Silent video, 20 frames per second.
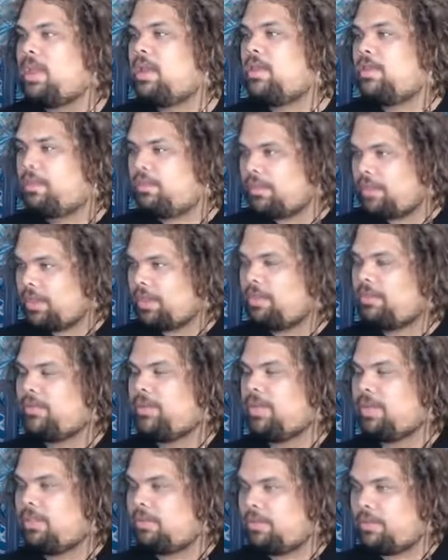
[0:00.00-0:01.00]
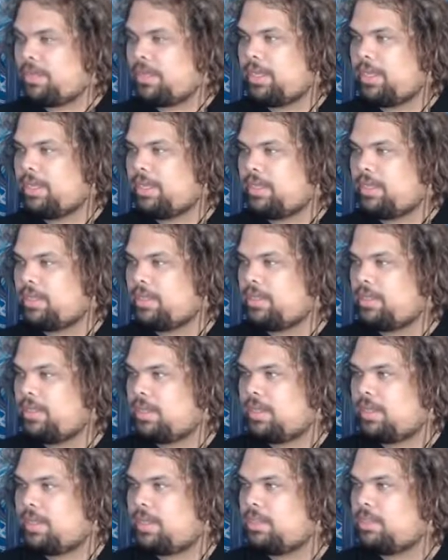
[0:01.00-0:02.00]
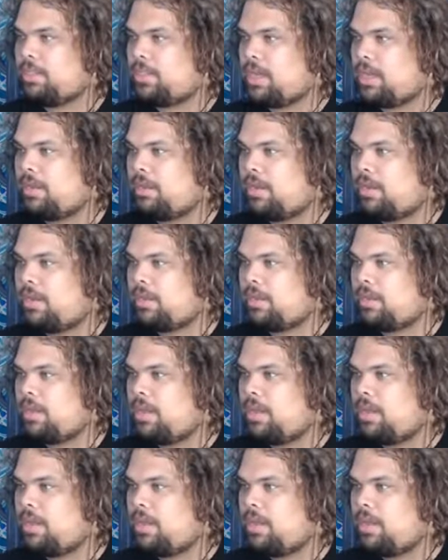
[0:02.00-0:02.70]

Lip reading: Three, three, three. Hey, Shadowhawk.